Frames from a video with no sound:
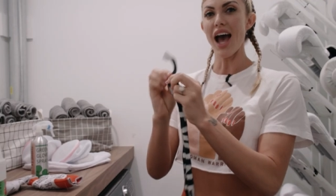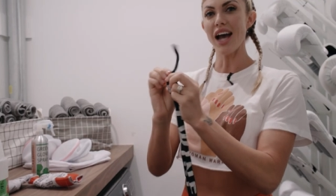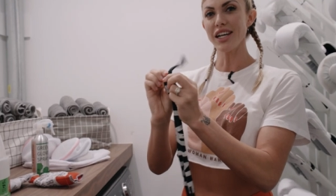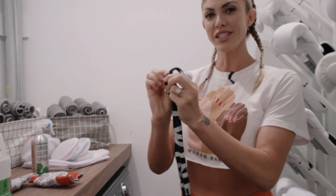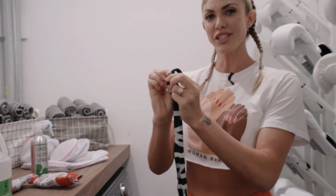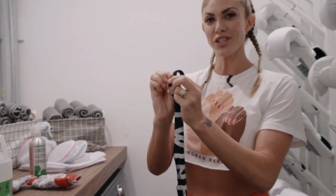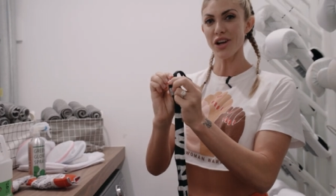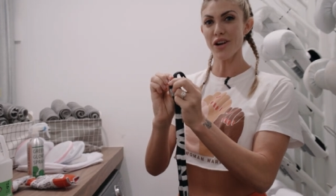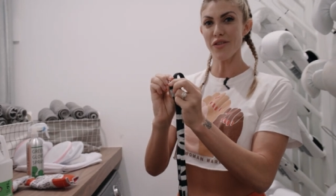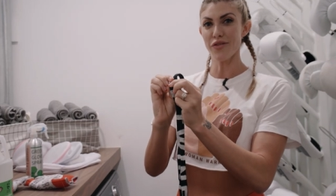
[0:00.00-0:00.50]
I
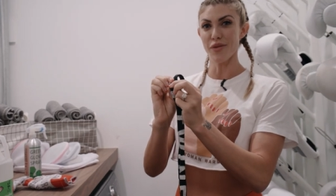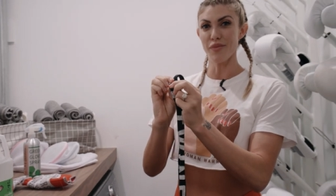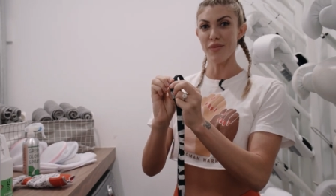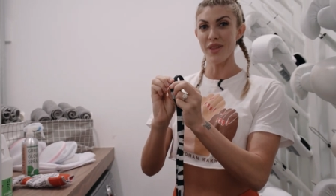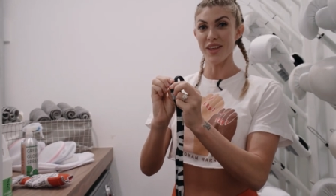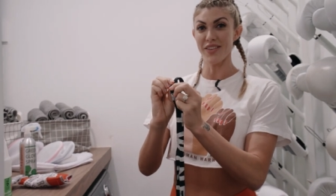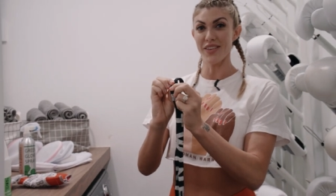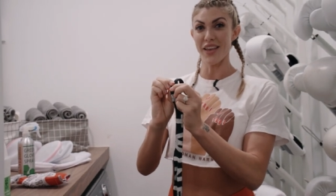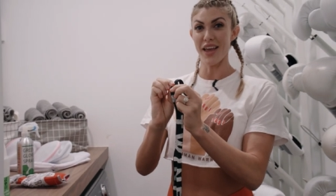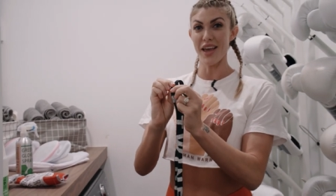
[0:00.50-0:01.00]
start from
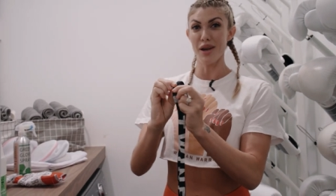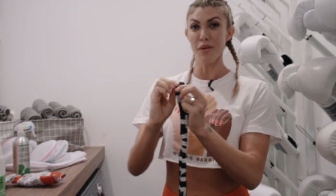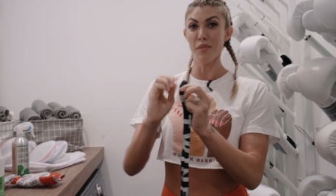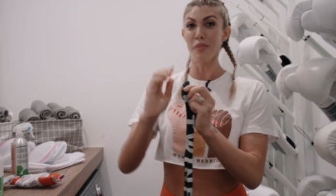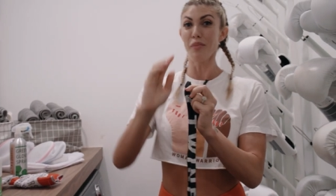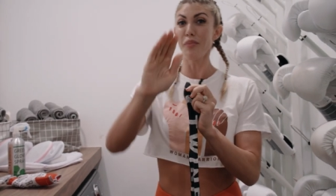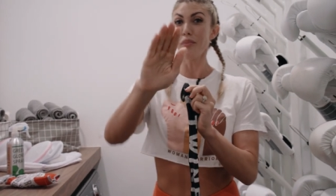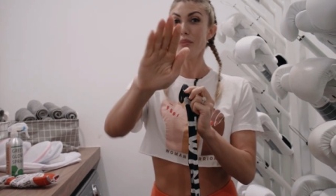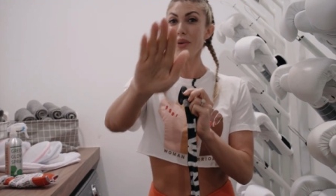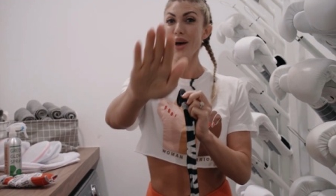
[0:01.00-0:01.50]
this end,
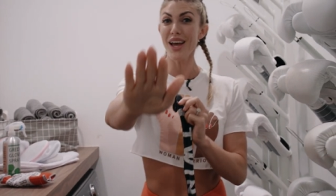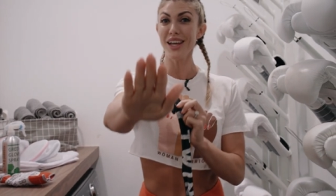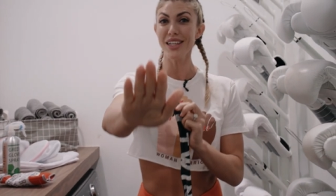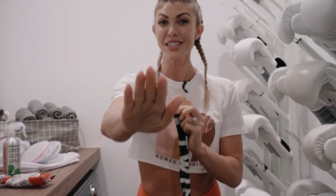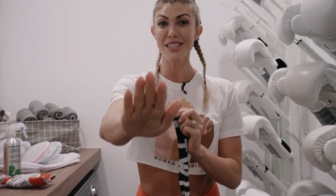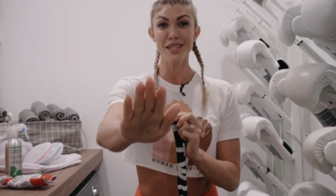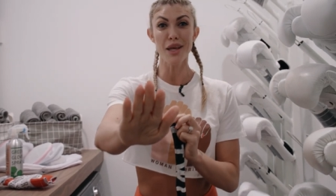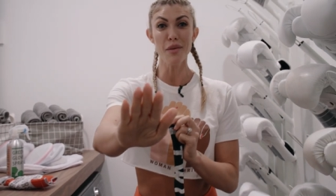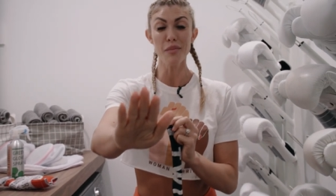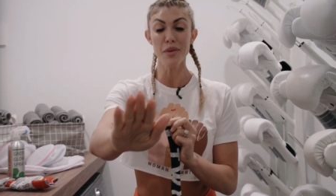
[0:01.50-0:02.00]
but
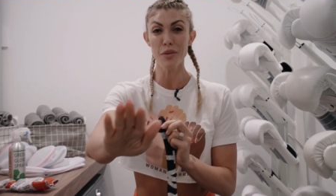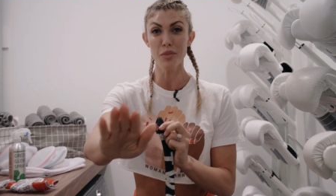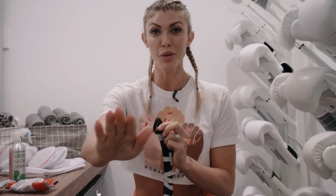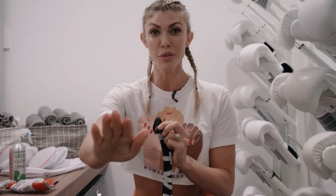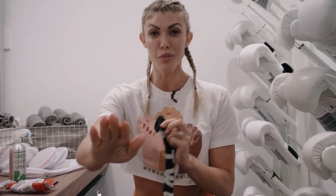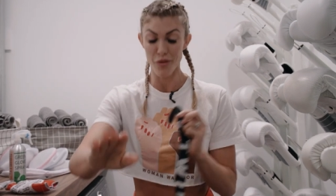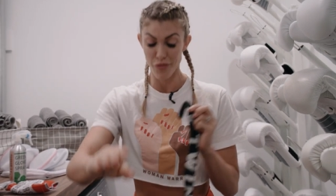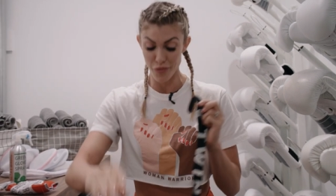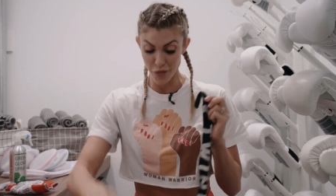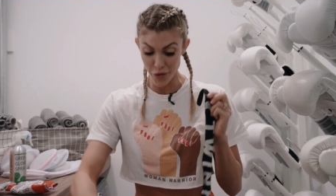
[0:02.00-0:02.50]
some people
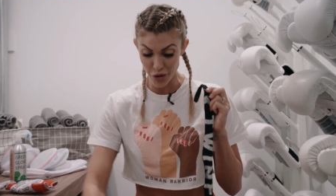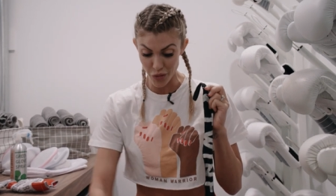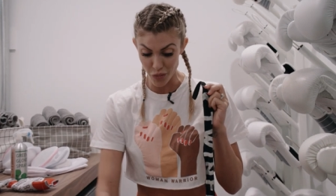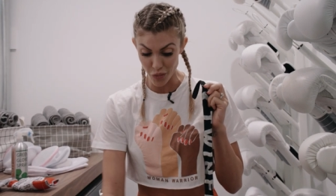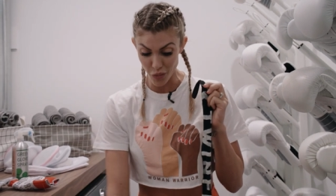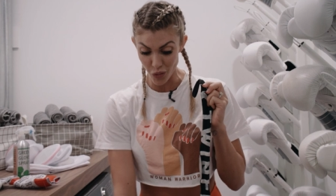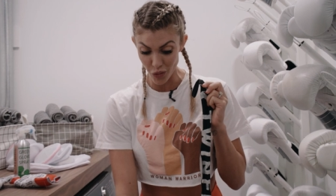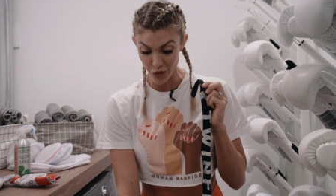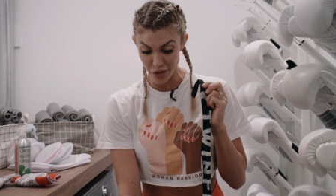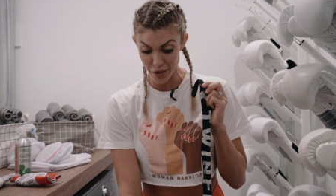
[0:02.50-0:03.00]
prefer to
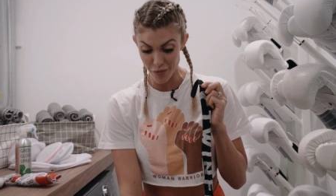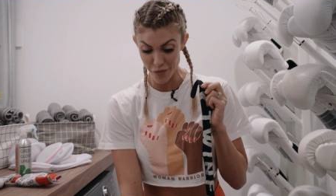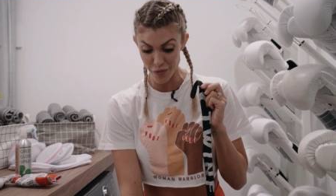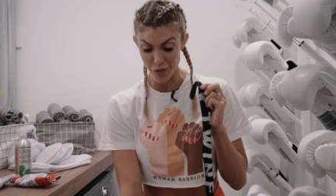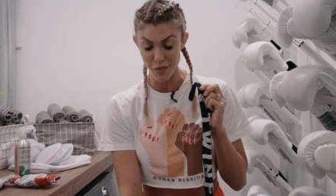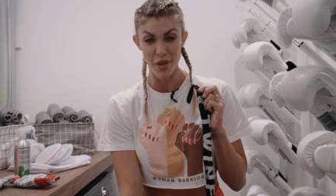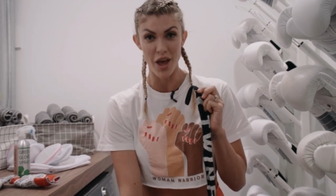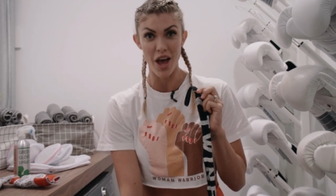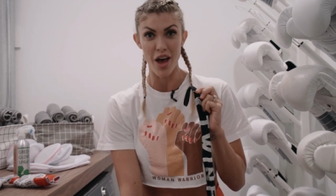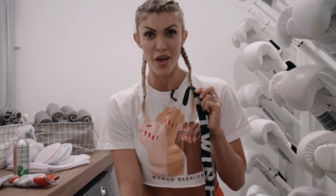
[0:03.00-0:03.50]
roll them
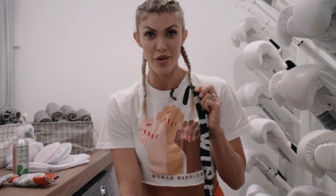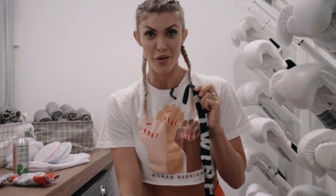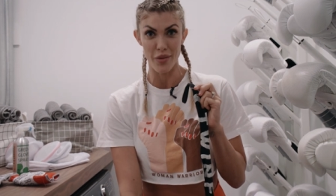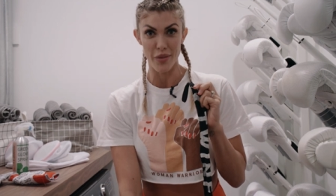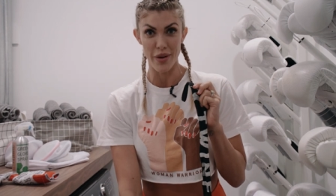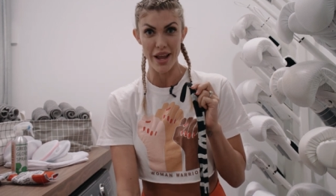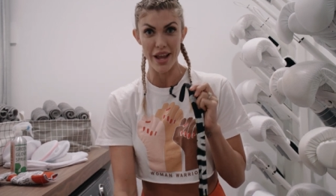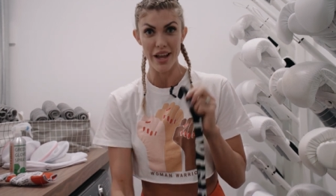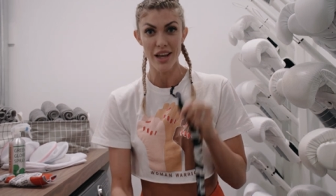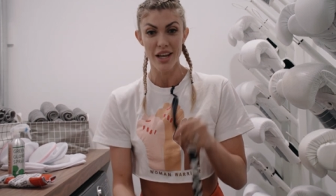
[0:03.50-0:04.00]
from the other
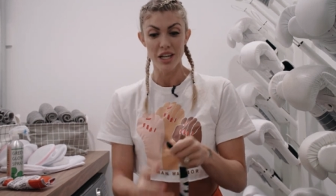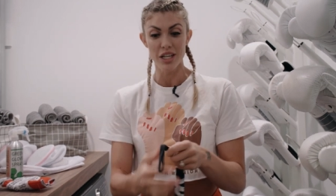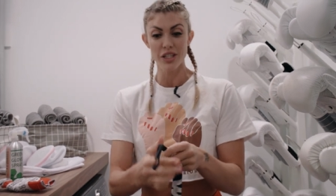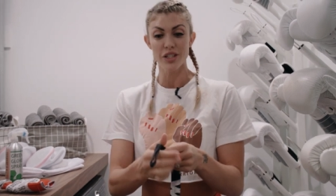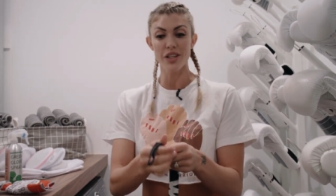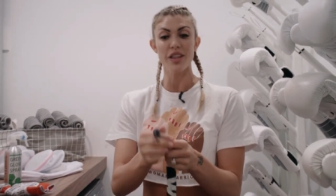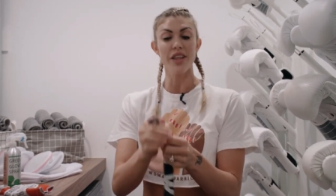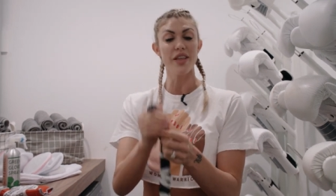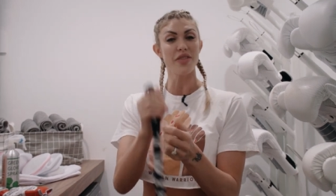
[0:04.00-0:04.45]
way so